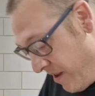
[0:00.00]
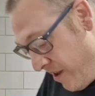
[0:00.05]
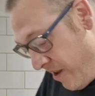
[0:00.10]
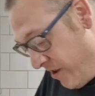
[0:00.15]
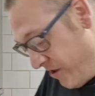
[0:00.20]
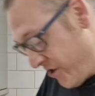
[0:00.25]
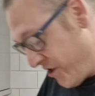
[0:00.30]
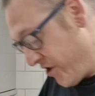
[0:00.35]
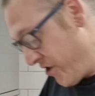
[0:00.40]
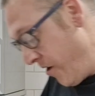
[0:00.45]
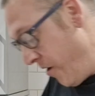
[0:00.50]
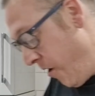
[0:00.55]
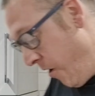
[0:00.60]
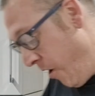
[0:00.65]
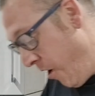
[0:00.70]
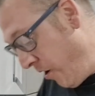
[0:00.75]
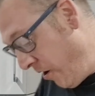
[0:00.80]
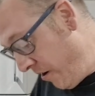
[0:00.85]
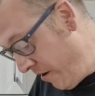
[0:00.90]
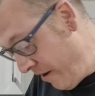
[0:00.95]

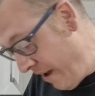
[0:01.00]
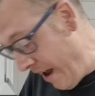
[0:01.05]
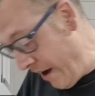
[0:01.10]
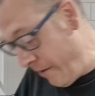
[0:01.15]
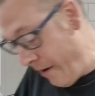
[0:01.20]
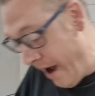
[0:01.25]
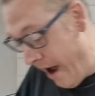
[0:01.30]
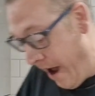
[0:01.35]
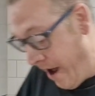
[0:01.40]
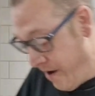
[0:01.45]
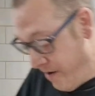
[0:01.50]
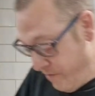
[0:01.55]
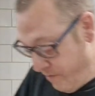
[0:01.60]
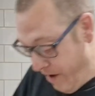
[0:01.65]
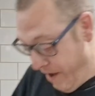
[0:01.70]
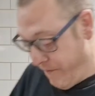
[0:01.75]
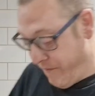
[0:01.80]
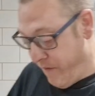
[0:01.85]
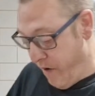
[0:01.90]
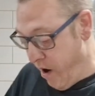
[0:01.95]
So, anyway,
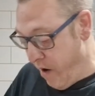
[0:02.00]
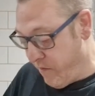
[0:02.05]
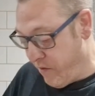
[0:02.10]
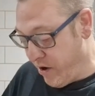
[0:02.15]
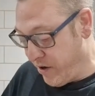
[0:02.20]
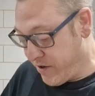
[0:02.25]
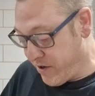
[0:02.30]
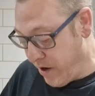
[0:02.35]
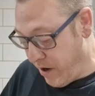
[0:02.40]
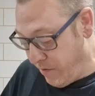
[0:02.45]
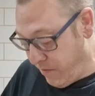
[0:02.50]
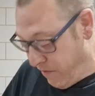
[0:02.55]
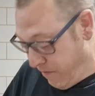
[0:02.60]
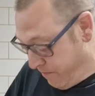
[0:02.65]
without further ado,